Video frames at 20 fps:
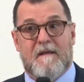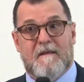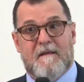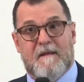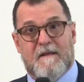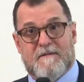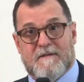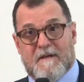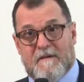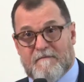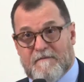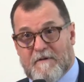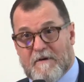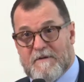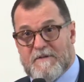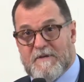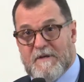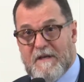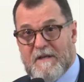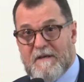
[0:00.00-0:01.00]
It's
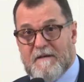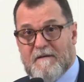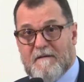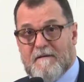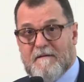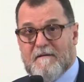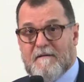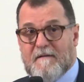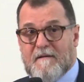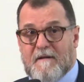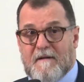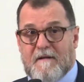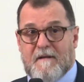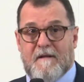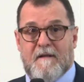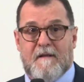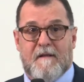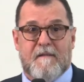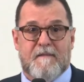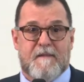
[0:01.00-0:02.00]
unfortunate
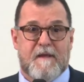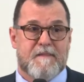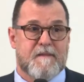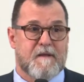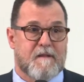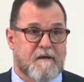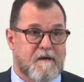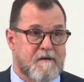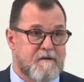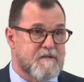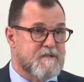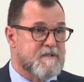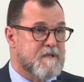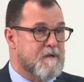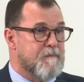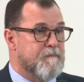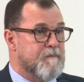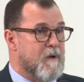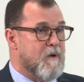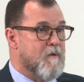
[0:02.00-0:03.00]
that the largest
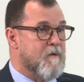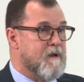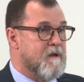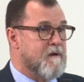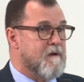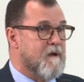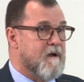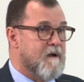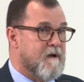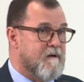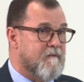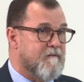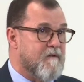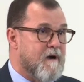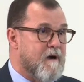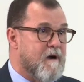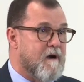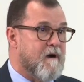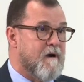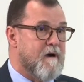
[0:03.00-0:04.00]
component of
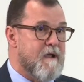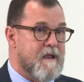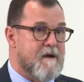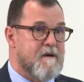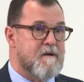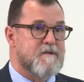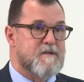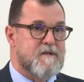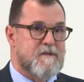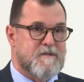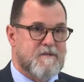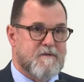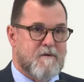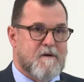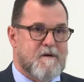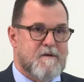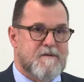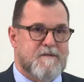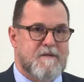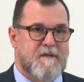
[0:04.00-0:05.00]
our energy
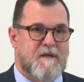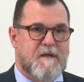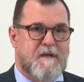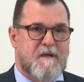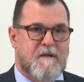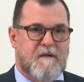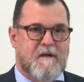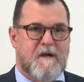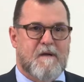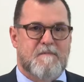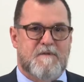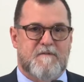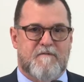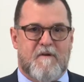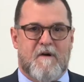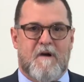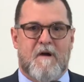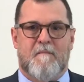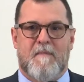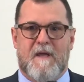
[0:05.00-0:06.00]
source comes
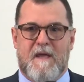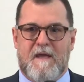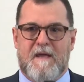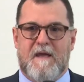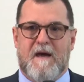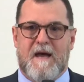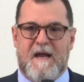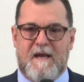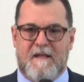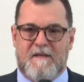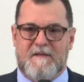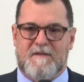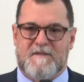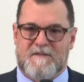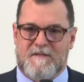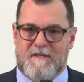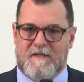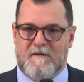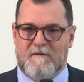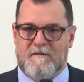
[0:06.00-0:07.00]
from a highly
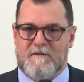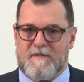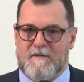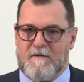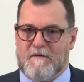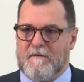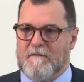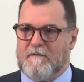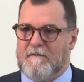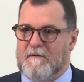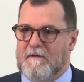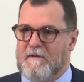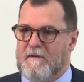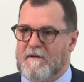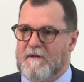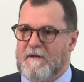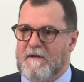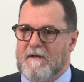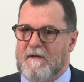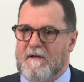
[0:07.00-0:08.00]
CO2
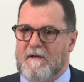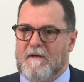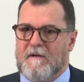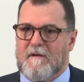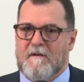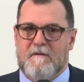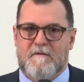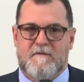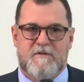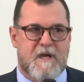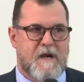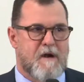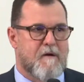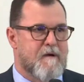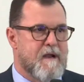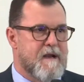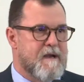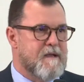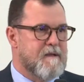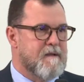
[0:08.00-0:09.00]

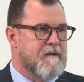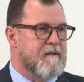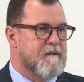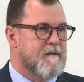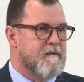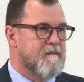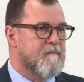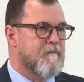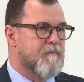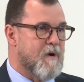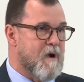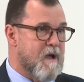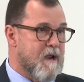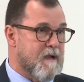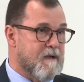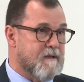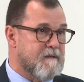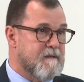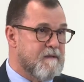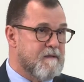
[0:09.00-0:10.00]
generating
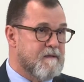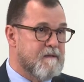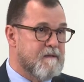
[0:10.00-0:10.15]
product.